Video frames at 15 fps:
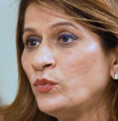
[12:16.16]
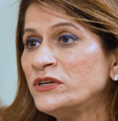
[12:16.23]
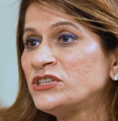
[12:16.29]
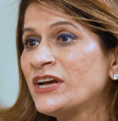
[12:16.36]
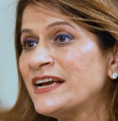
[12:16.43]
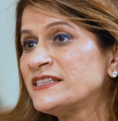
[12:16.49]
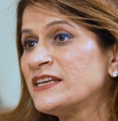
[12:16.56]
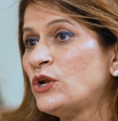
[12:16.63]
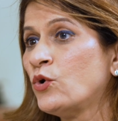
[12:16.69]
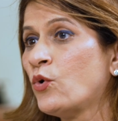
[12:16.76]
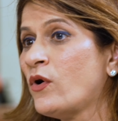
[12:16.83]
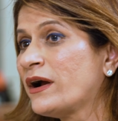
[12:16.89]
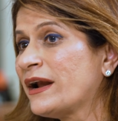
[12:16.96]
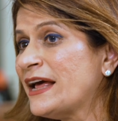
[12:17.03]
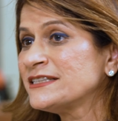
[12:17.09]
which has a
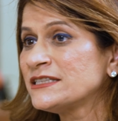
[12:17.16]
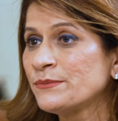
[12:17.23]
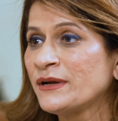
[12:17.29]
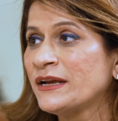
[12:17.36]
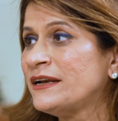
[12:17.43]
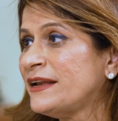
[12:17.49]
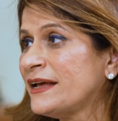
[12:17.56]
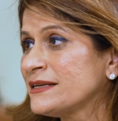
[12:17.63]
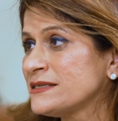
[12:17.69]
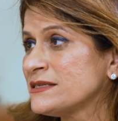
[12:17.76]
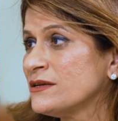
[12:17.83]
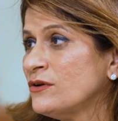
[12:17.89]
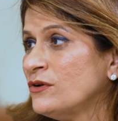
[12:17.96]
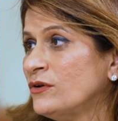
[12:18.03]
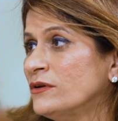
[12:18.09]
lower glycemic
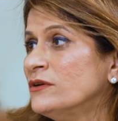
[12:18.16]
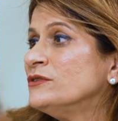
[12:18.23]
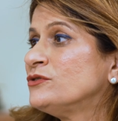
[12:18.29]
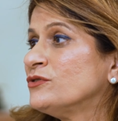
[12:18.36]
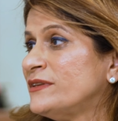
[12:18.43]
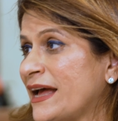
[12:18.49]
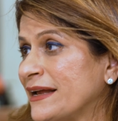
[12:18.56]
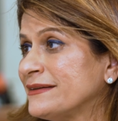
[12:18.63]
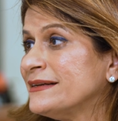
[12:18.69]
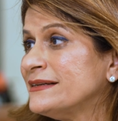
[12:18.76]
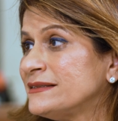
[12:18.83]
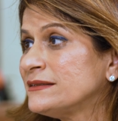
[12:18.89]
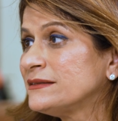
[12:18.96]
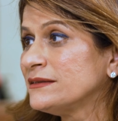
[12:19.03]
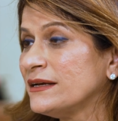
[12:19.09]
index. So that
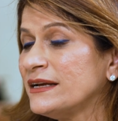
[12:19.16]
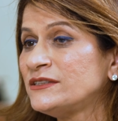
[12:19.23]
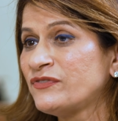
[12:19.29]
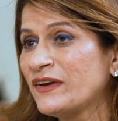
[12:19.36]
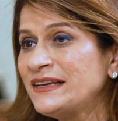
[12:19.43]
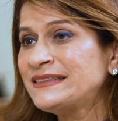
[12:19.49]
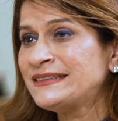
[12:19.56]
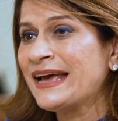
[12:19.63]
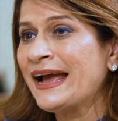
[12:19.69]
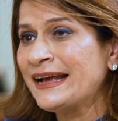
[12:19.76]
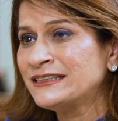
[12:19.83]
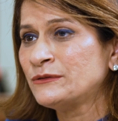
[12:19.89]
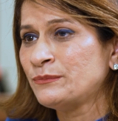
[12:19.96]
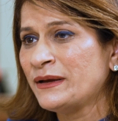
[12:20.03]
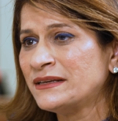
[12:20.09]
is, it's very
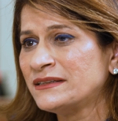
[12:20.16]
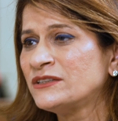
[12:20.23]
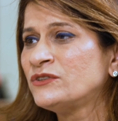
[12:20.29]
science-based.